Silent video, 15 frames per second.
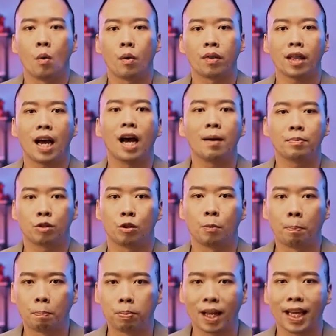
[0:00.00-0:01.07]
with up
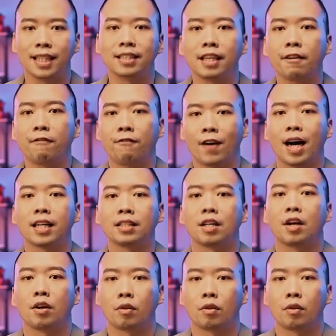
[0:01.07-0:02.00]
to blazing fast